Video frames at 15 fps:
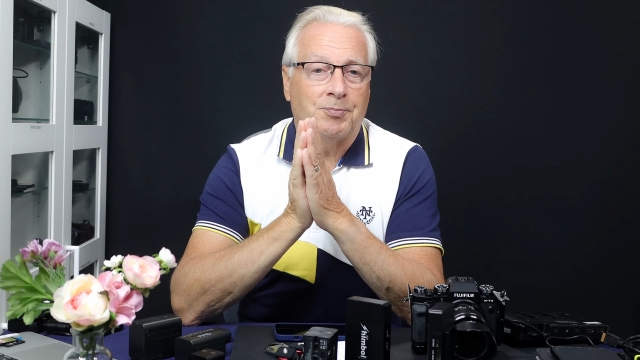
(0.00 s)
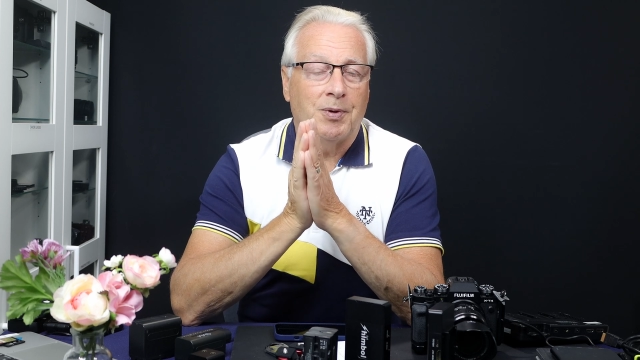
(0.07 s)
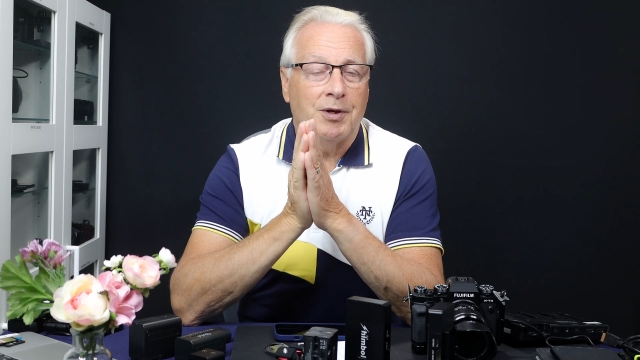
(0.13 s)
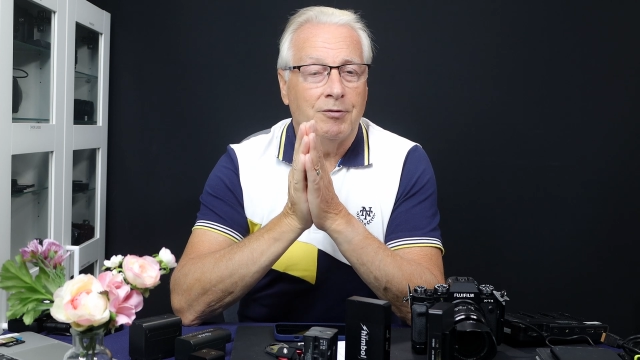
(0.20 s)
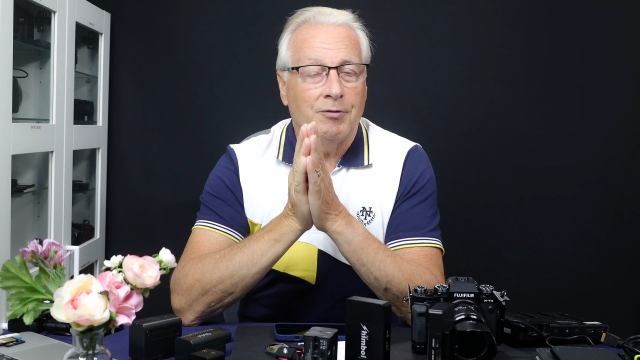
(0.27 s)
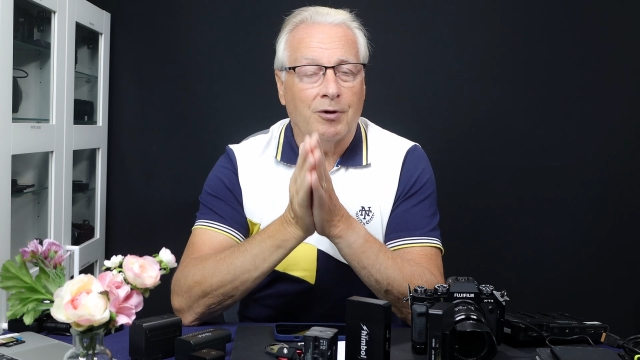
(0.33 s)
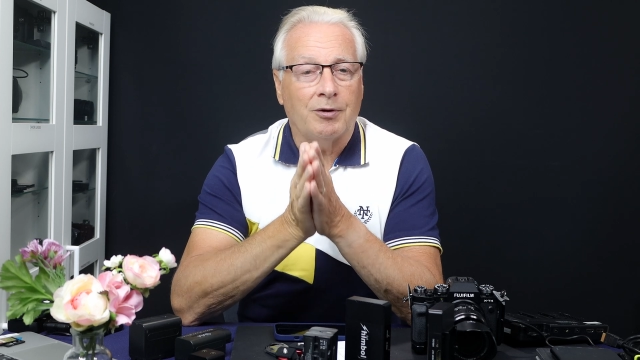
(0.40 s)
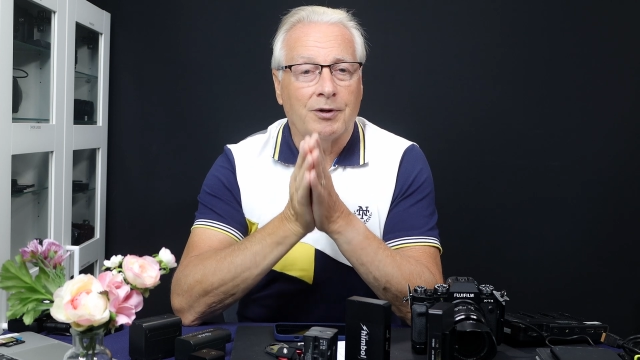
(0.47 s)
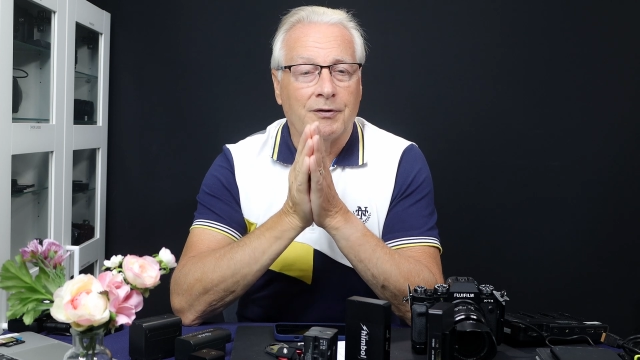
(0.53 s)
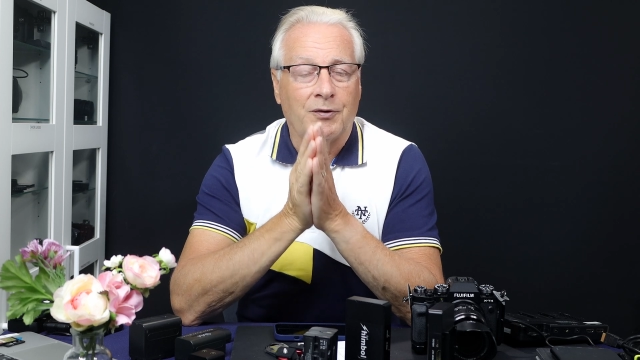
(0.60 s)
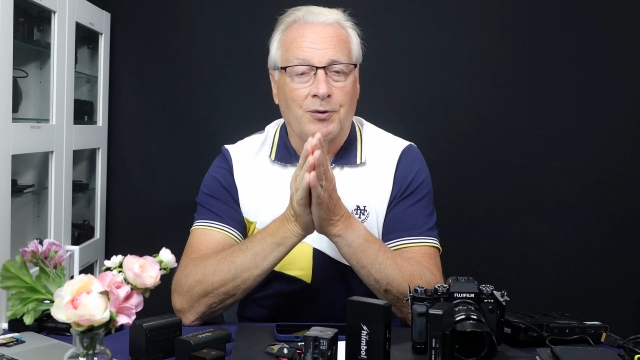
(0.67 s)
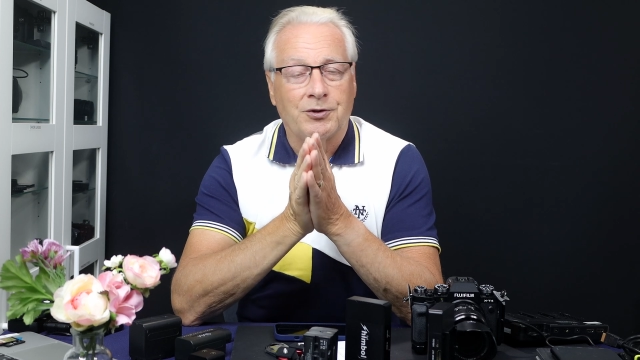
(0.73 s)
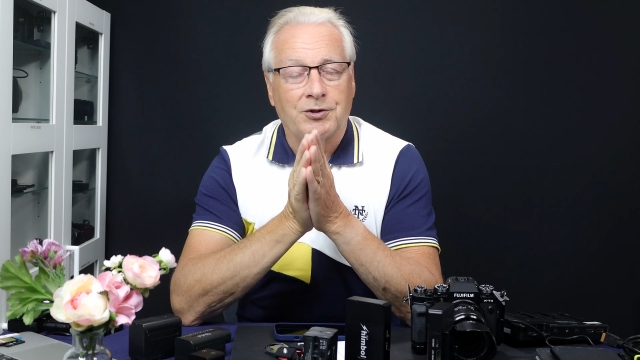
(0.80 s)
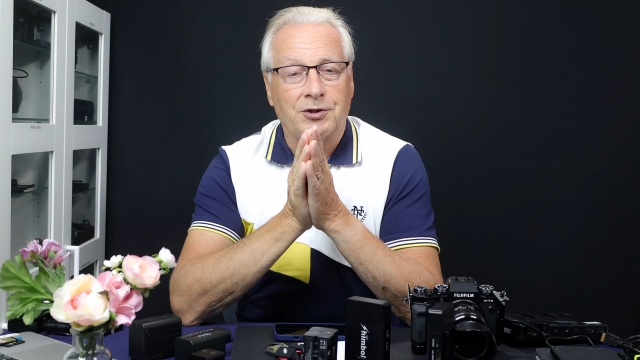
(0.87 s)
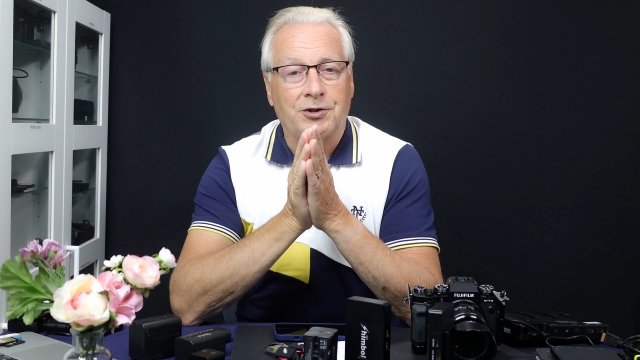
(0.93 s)
b-roll if
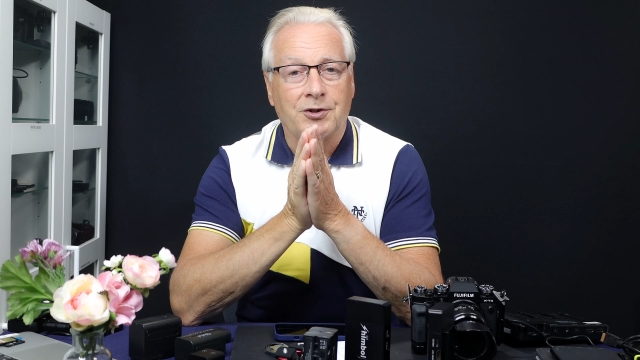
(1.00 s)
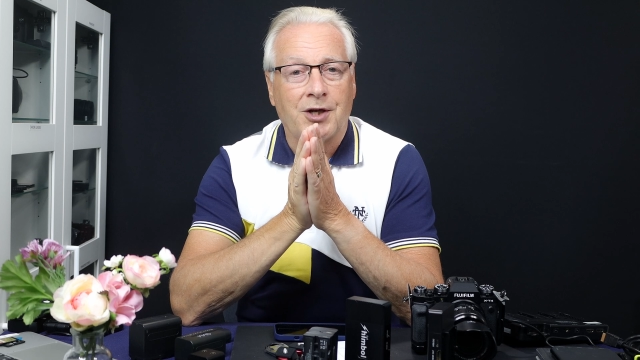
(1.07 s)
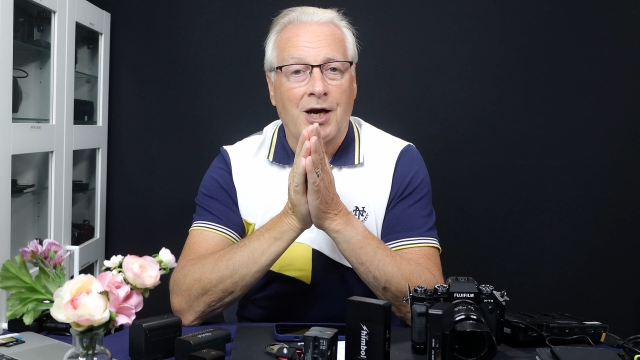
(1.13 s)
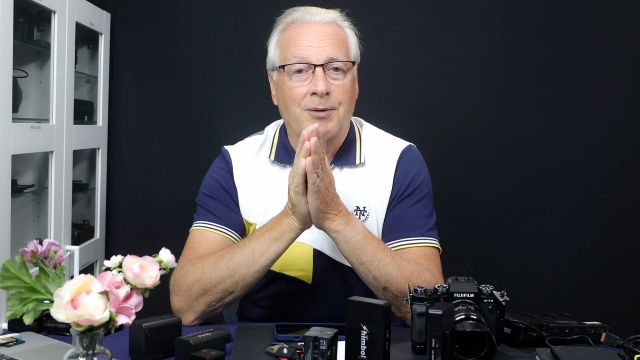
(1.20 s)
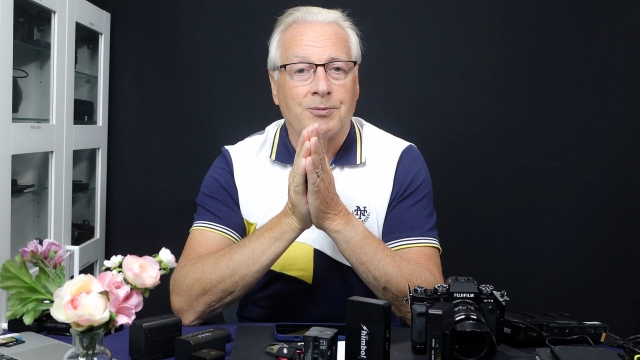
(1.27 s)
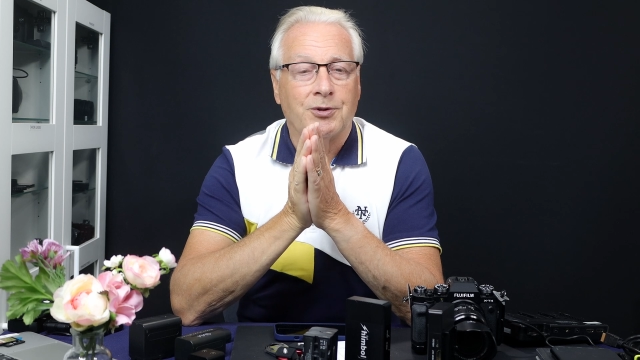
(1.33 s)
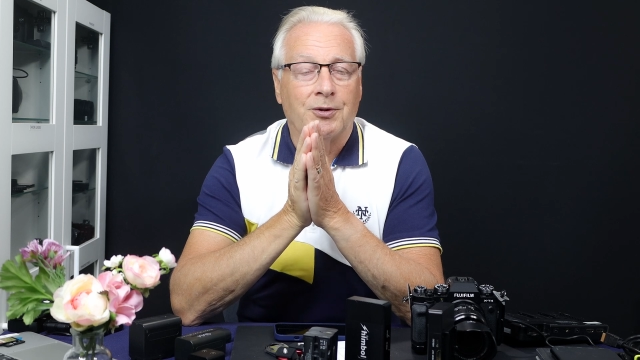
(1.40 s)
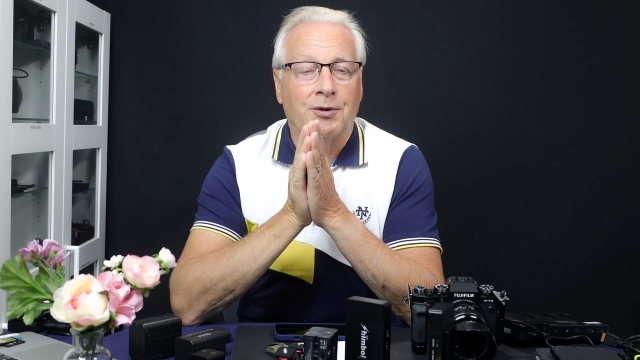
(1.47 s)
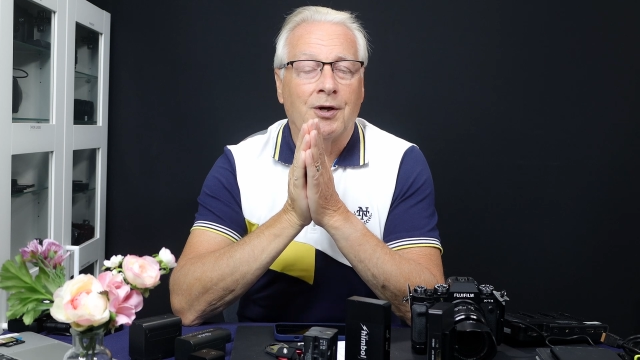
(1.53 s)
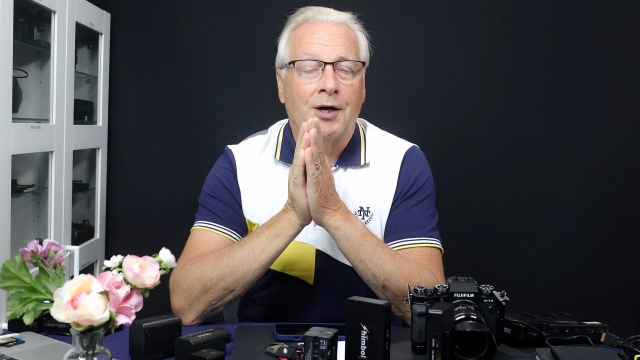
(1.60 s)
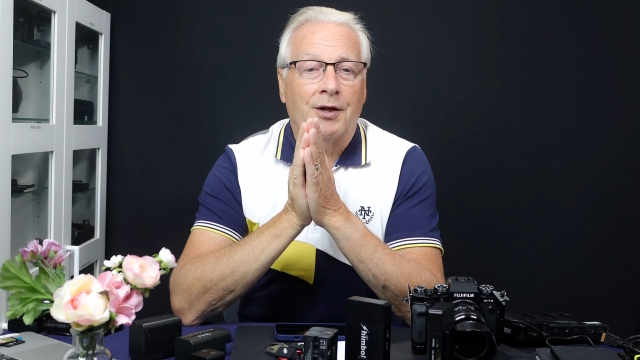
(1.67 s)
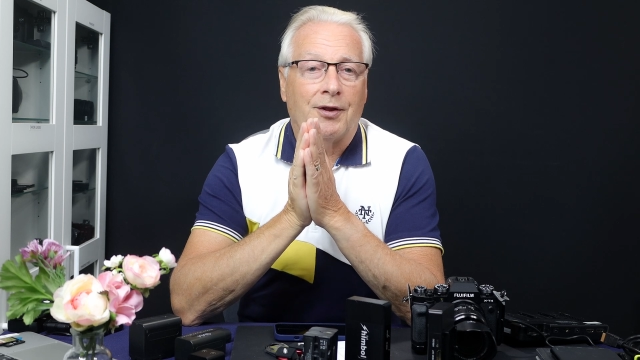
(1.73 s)
you wanted to capture